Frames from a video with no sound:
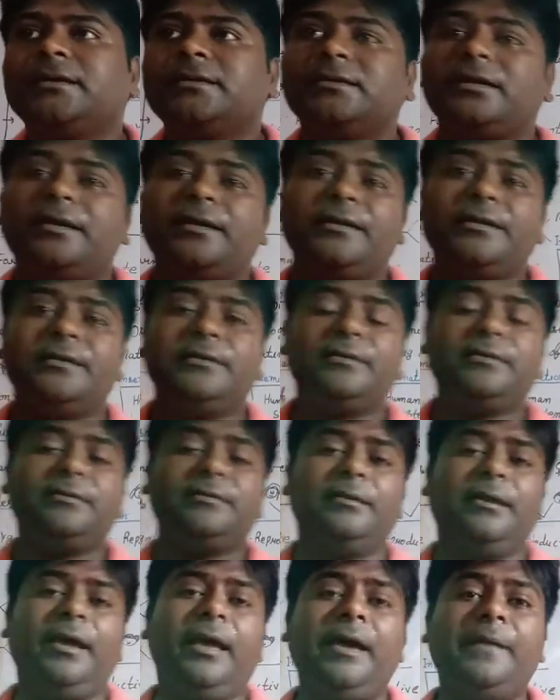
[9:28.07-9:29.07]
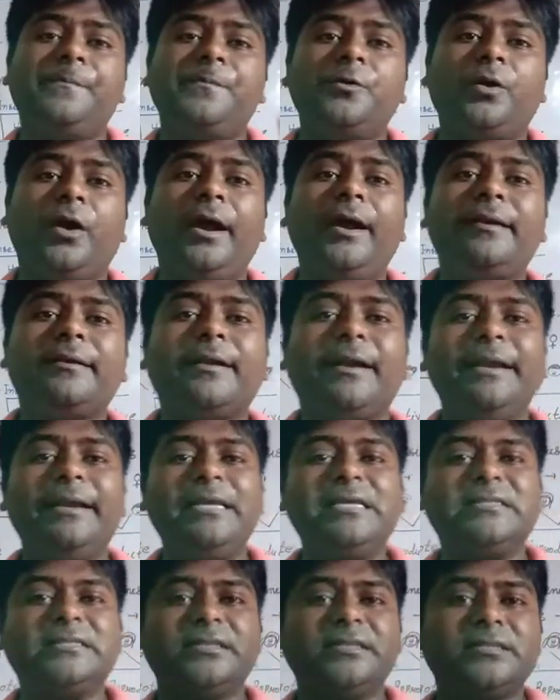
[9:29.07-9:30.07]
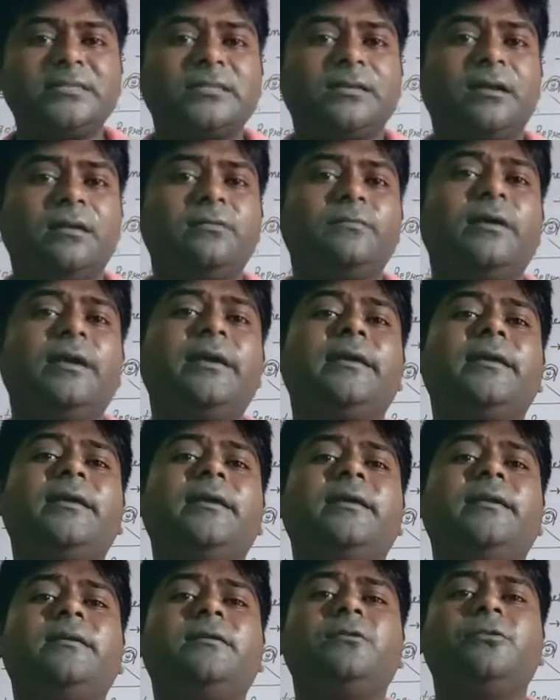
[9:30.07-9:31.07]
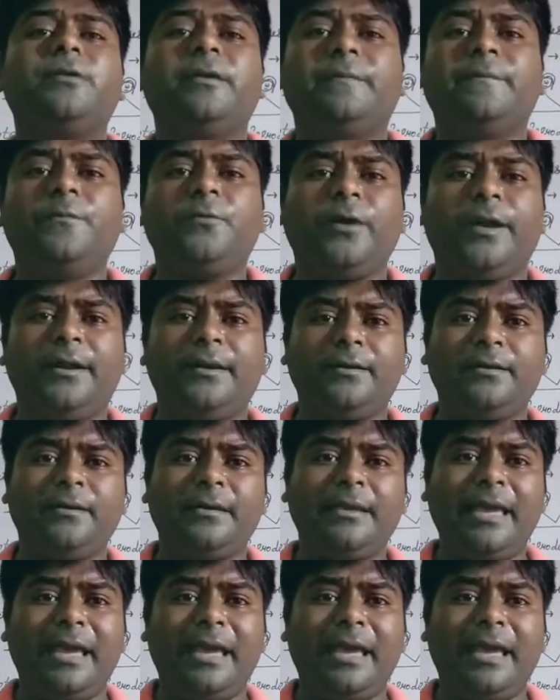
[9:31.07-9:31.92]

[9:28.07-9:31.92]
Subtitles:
the haploid condition is converting into diploid.